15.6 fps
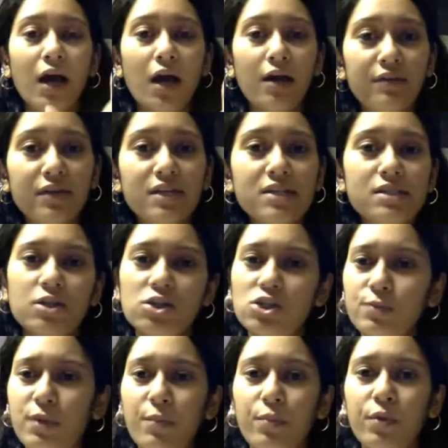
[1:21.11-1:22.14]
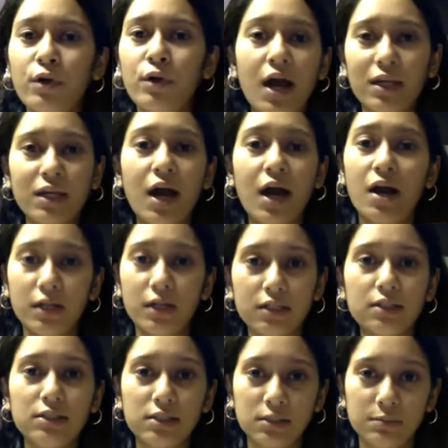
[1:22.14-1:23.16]
a research paper or any
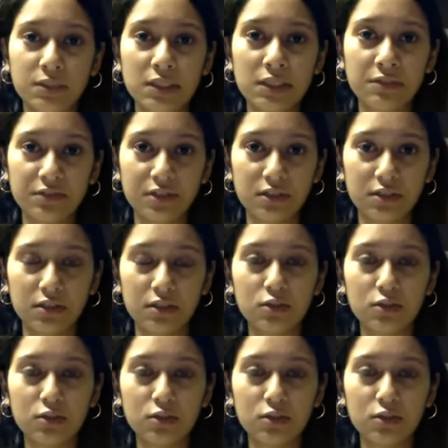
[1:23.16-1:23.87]
article is being written.